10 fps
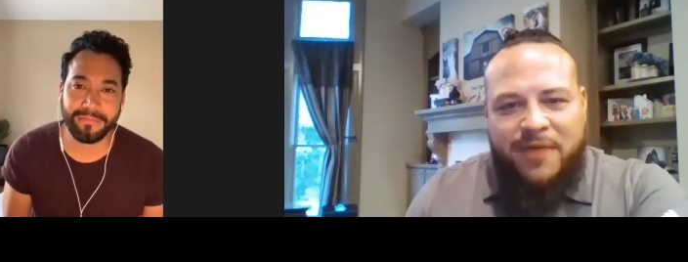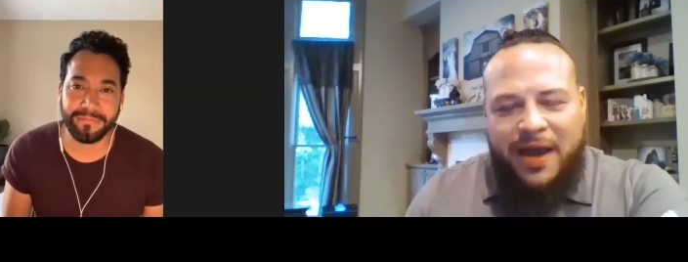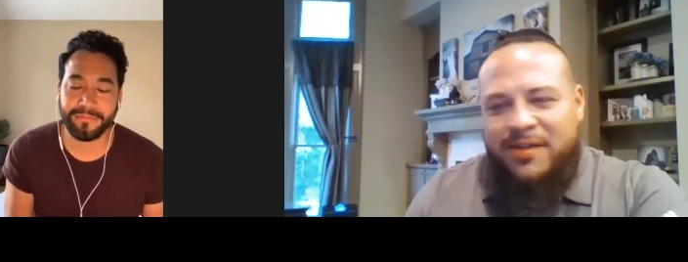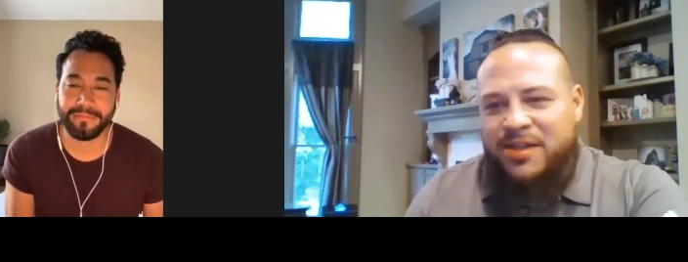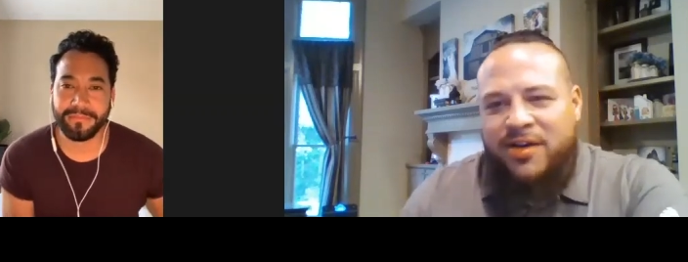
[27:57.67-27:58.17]

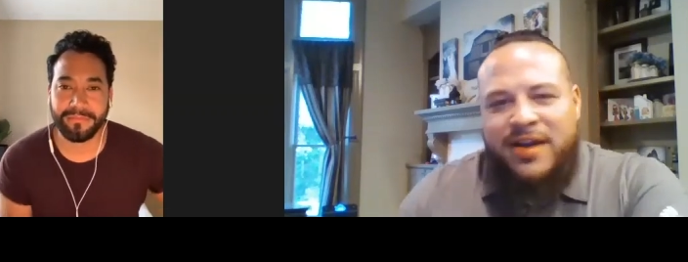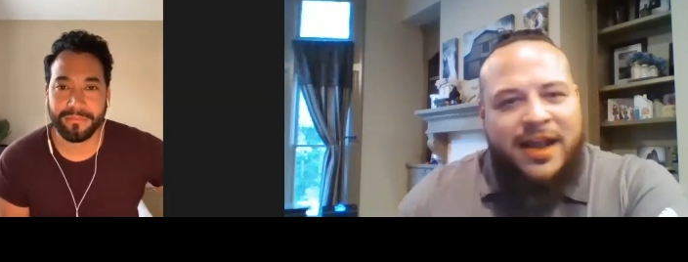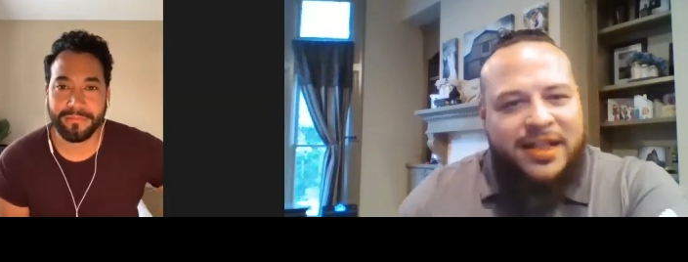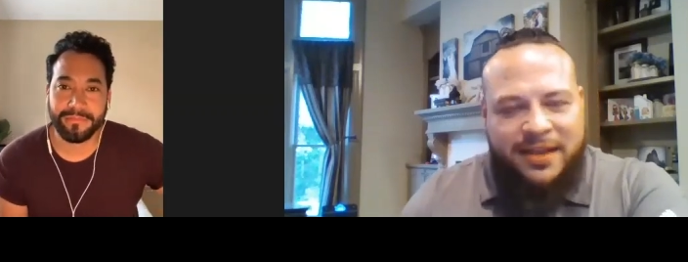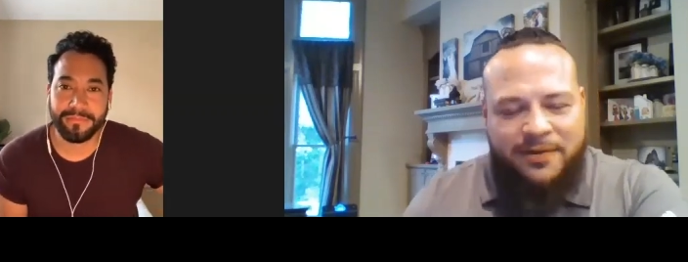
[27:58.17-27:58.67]
Speaker 1: I learned how
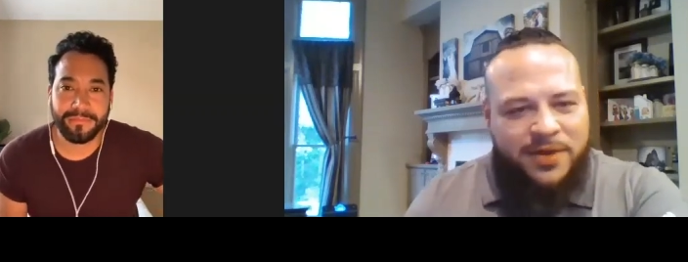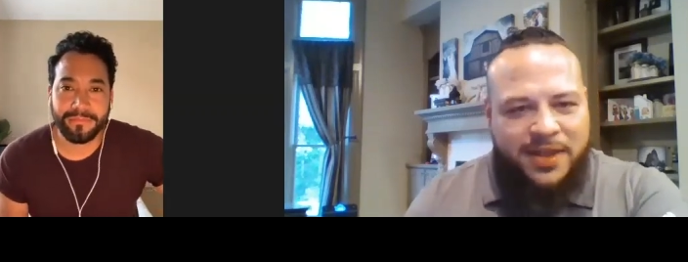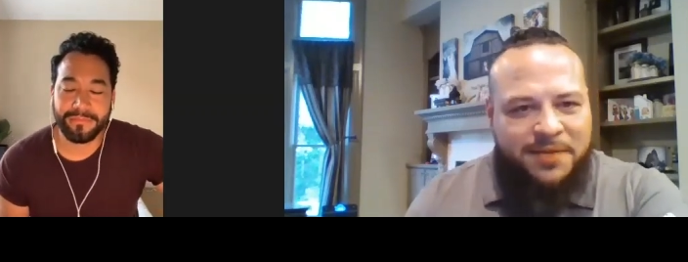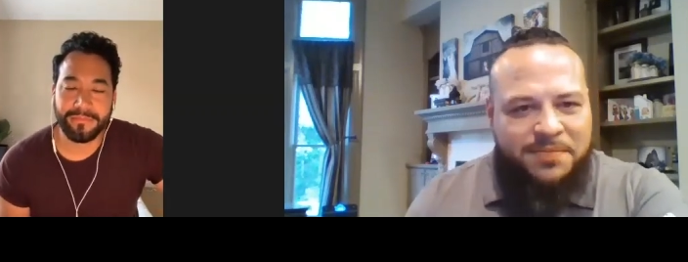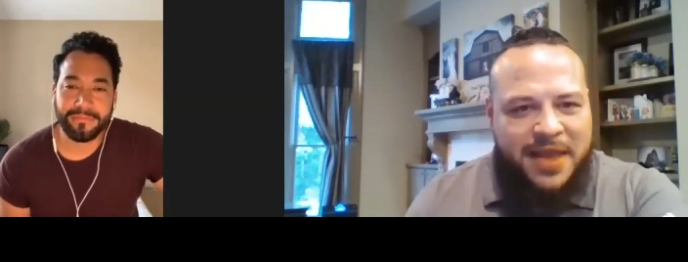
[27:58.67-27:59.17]
to live with
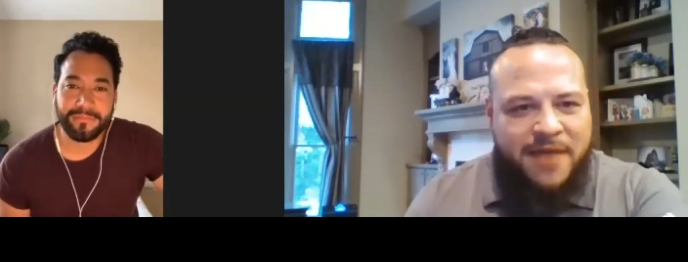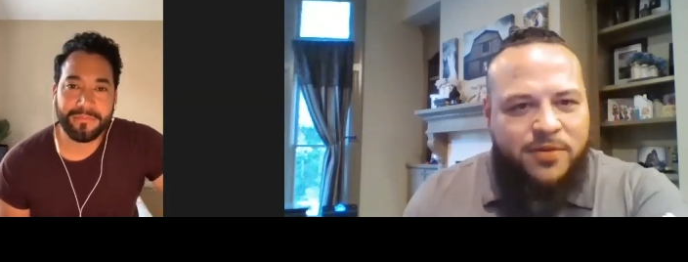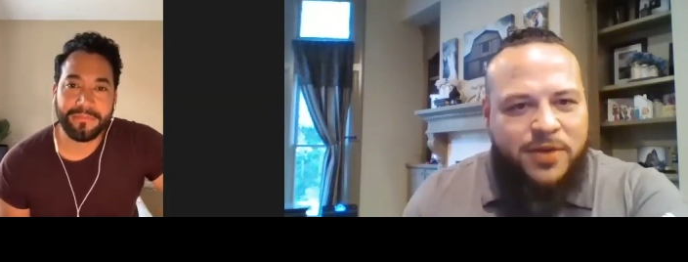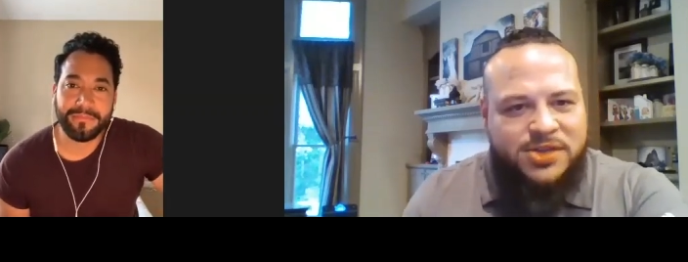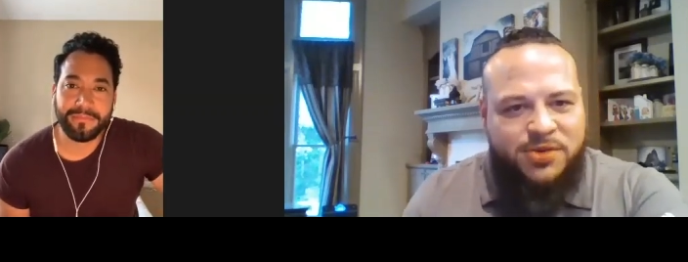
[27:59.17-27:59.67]
it. Never
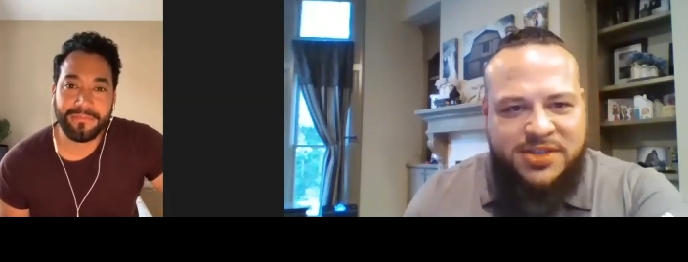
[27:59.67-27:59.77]
went to a